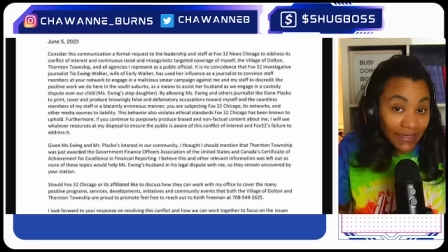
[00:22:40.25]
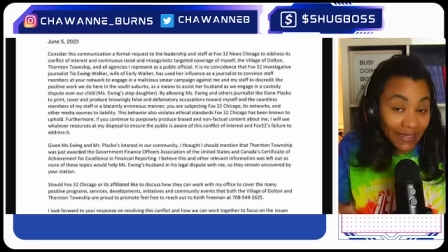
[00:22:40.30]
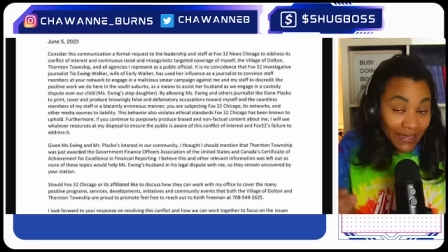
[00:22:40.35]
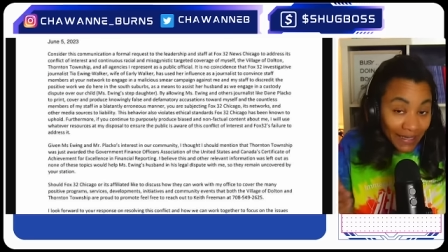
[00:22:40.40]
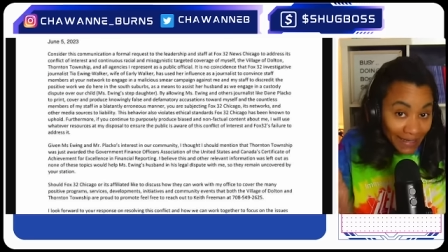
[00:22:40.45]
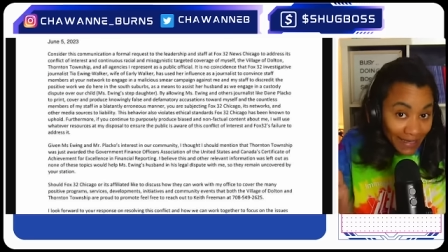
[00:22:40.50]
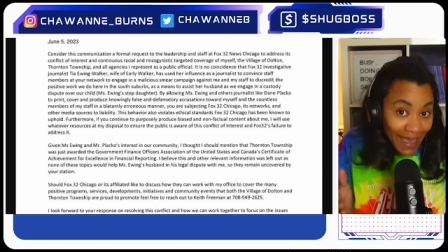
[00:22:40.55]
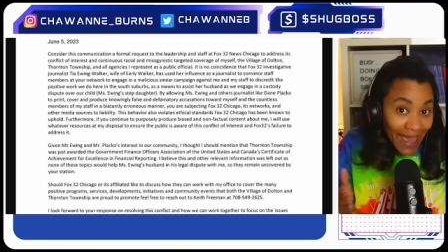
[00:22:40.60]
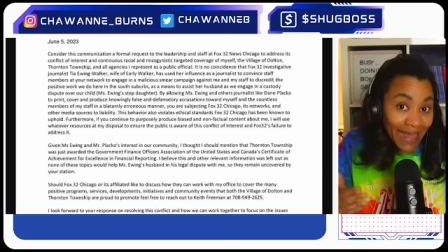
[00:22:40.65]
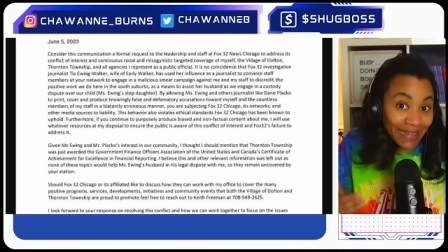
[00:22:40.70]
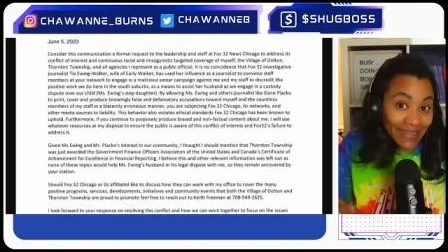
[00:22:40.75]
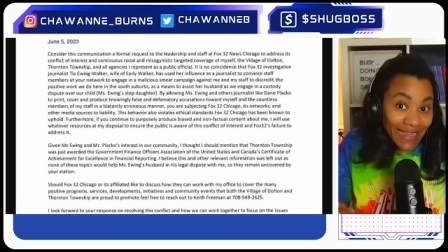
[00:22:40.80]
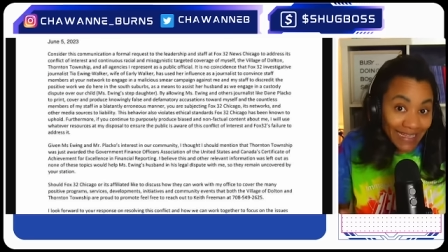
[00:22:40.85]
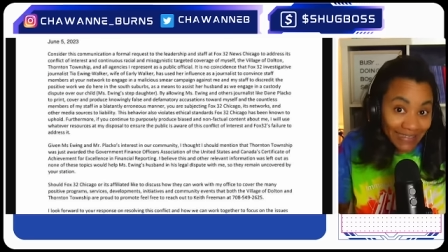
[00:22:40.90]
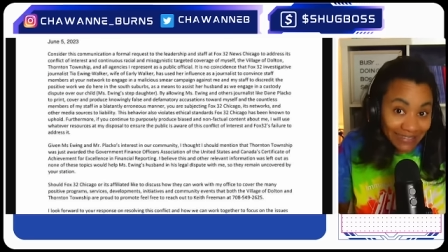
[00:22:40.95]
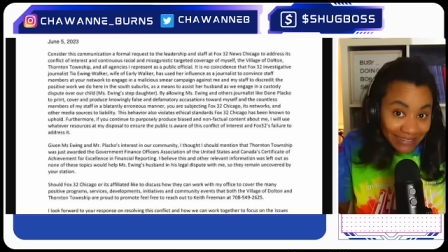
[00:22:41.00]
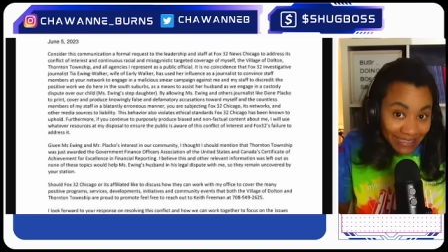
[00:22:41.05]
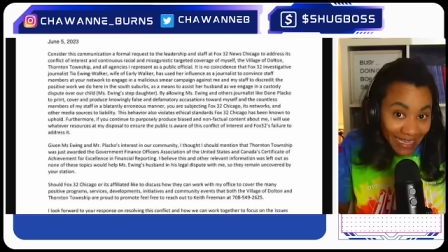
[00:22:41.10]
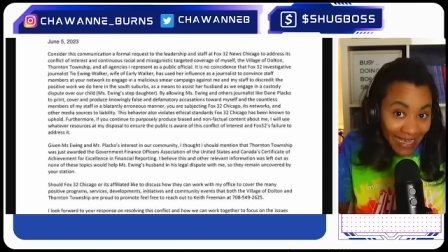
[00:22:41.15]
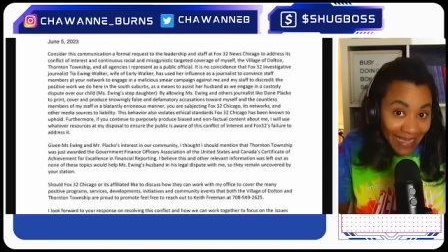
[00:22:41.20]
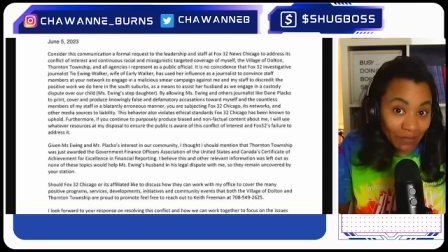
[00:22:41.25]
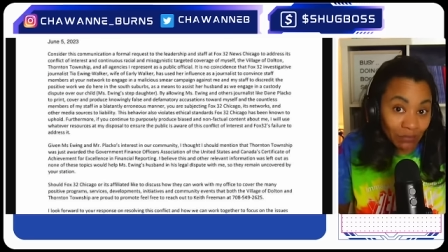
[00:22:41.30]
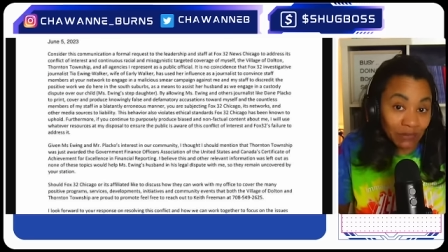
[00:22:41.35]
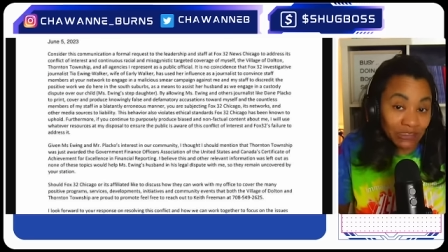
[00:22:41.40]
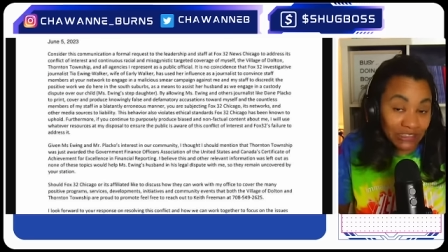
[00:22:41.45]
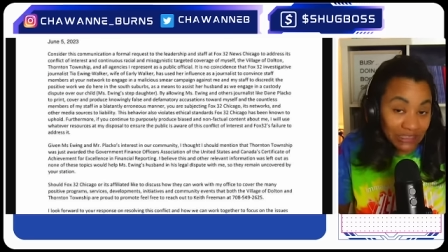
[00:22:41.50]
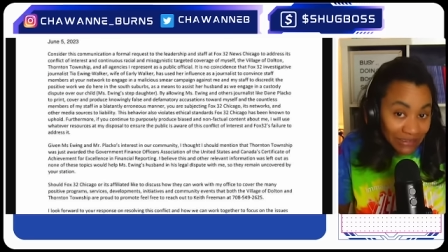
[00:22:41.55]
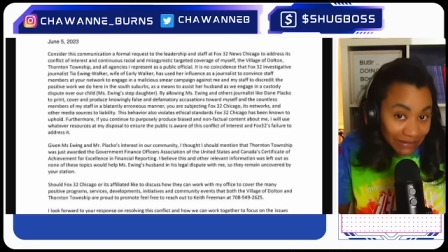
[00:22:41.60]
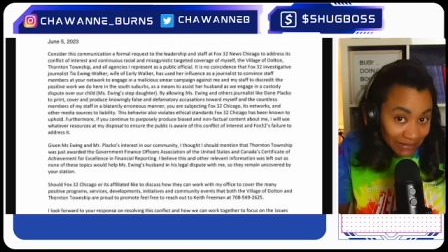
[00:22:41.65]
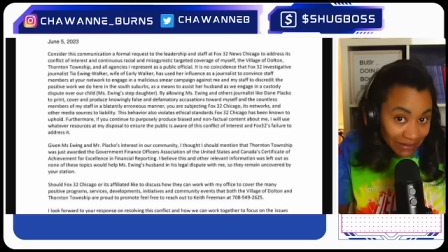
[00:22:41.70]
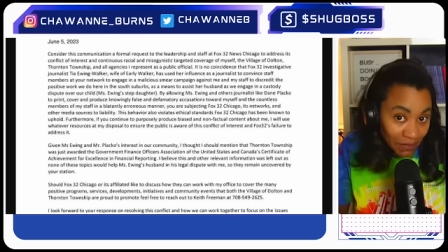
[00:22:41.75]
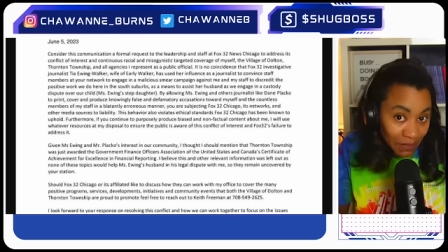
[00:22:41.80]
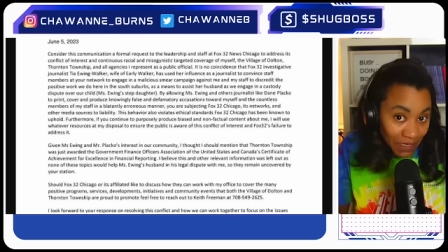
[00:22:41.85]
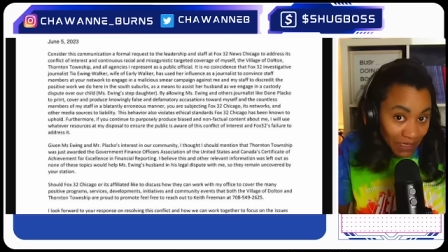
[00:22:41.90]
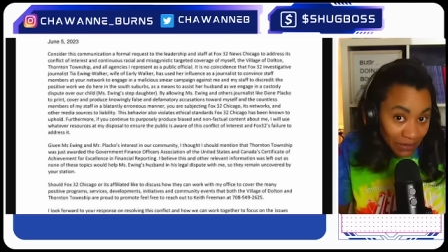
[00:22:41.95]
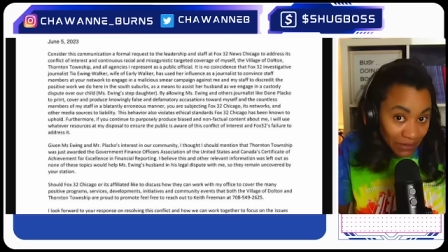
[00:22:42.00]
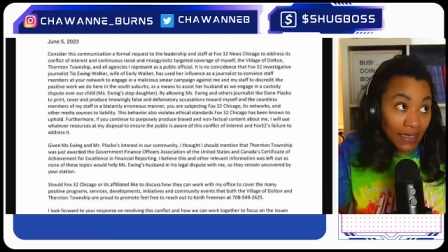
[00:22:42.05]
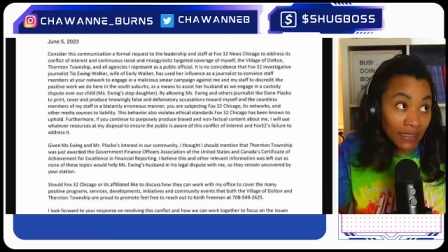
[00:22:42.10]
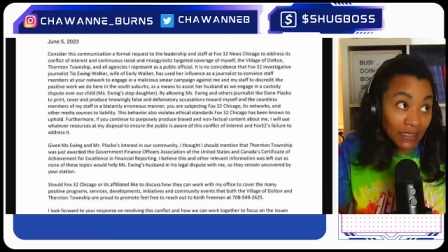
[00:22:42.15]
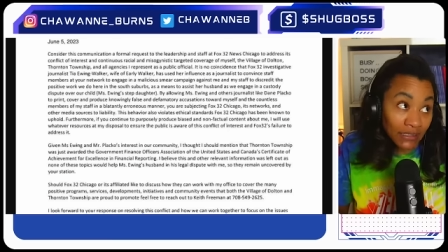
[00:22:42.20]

He had that same sentiment.